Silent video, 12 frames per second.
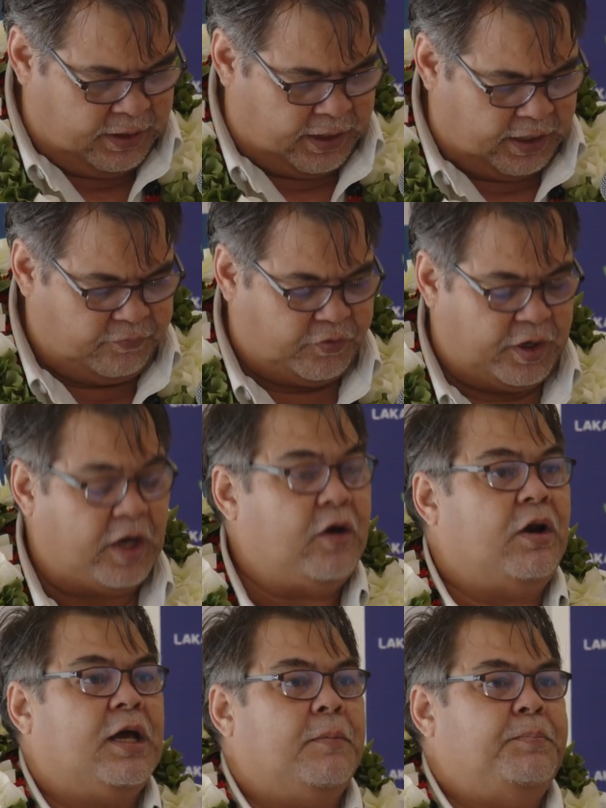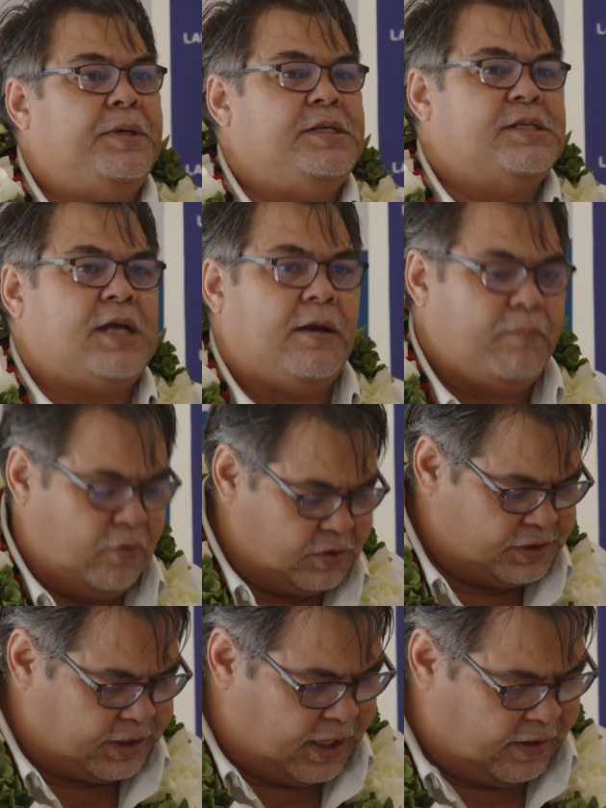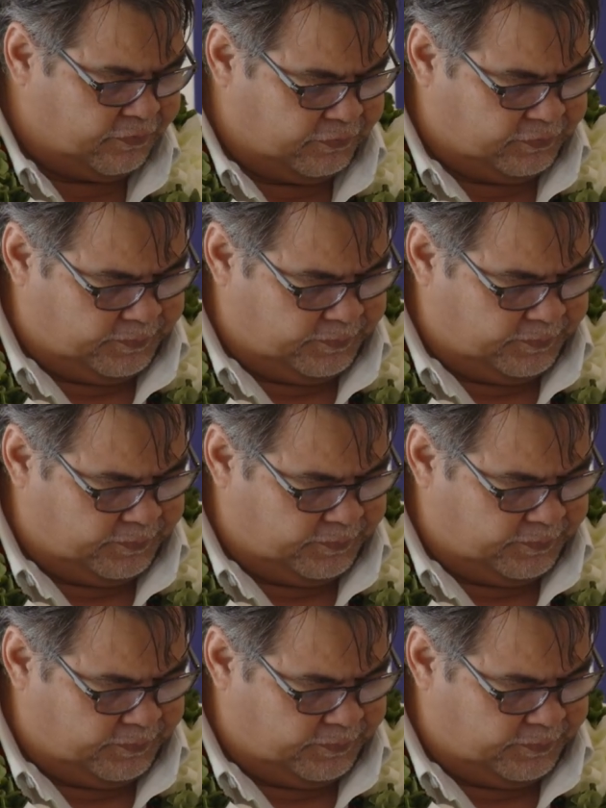and for our Lakapi Samoa staff.